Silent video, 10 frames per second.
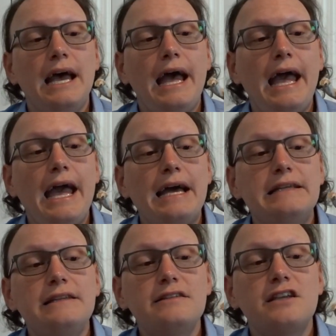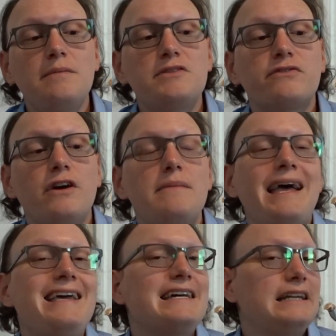And this comes from
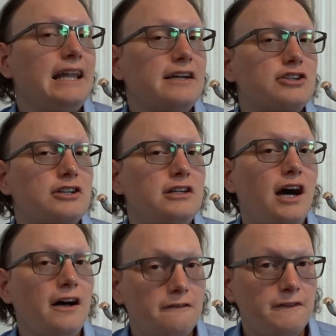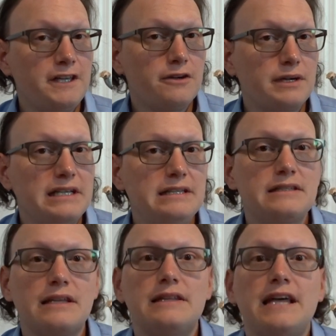a collection of
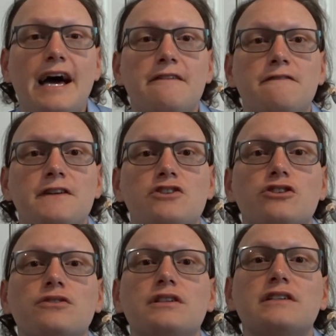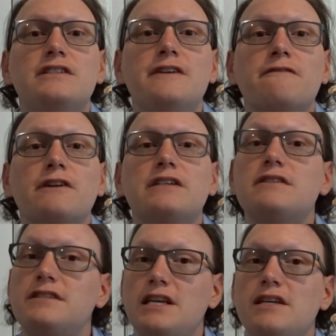figurines that featured different
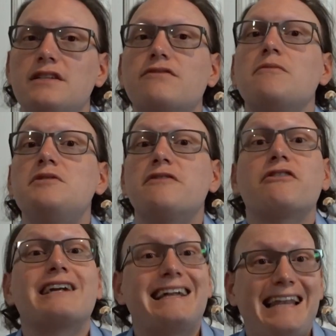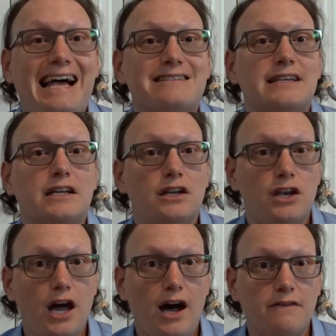scenes from different classic
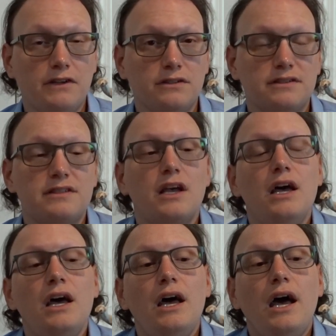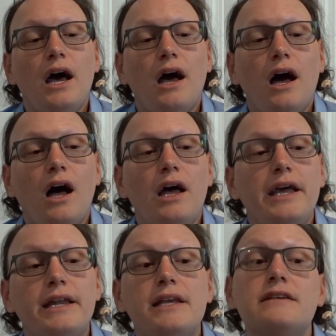novels.
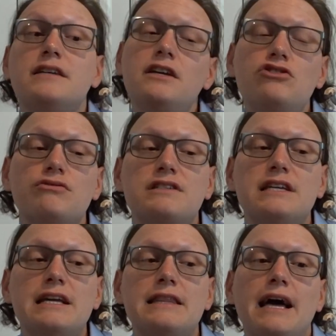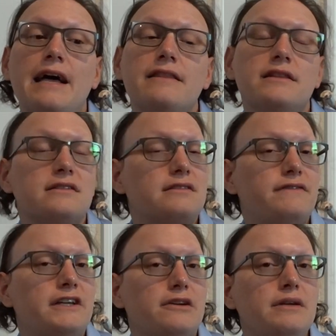It is interesting that this
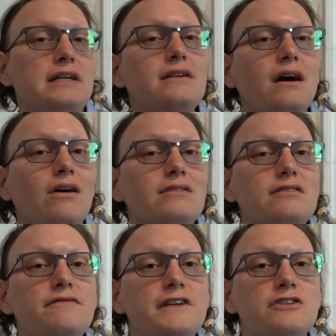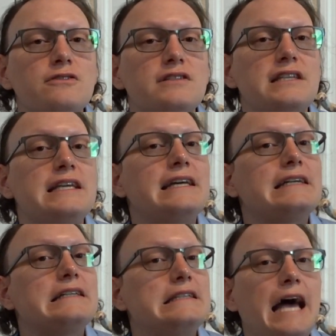figurine also features the
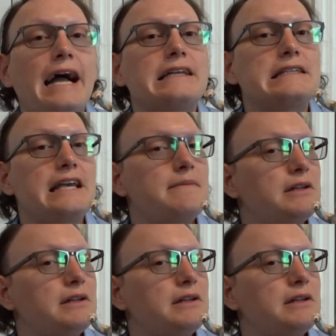exact same